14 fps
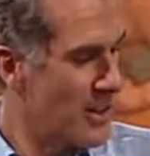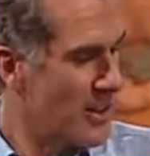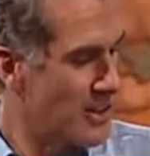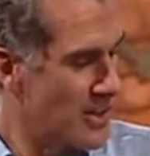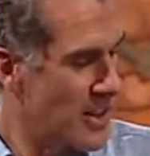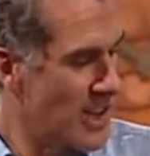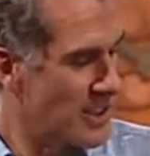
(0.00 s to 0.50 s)

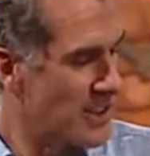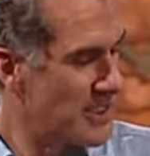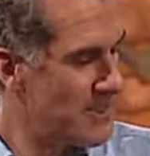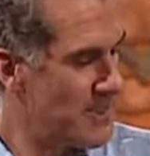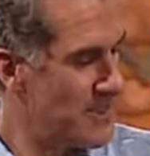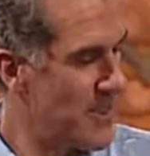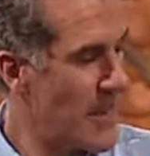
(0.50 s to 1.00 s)

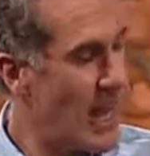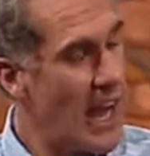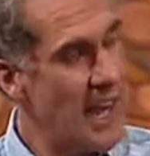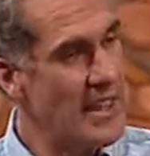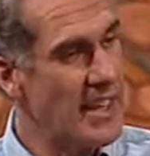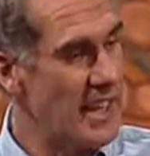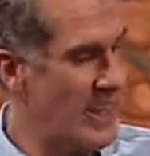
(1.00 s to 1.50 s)
cross,
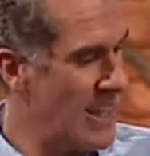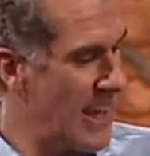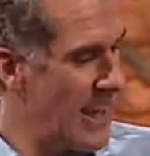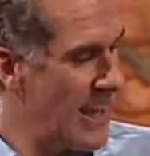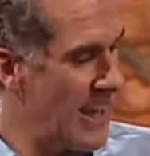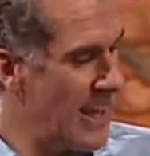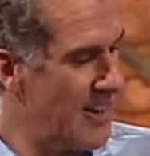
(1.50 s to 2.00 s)
either in
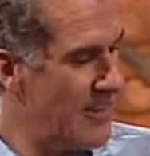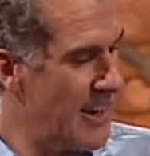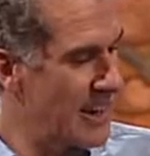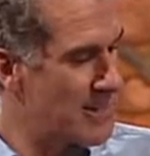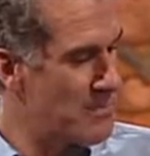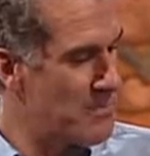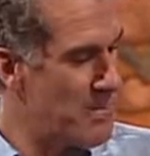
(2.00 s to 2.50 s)
their
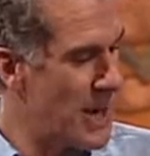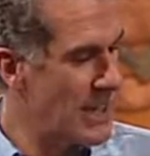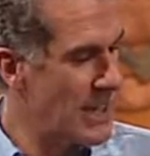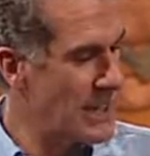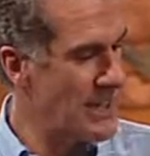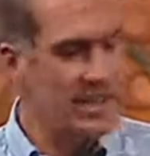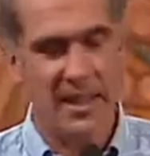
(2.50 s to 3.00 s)
earrings,
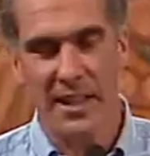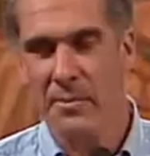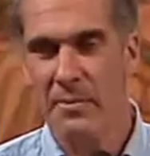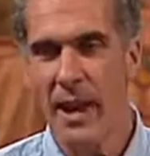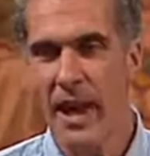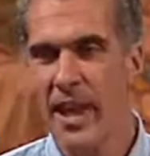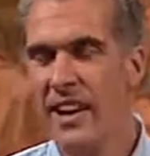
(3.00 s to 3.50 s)
bracelet,
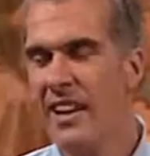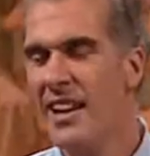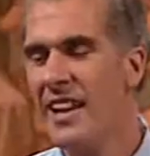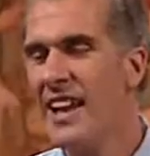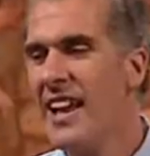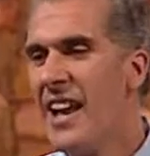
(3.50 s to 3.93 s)
lapel.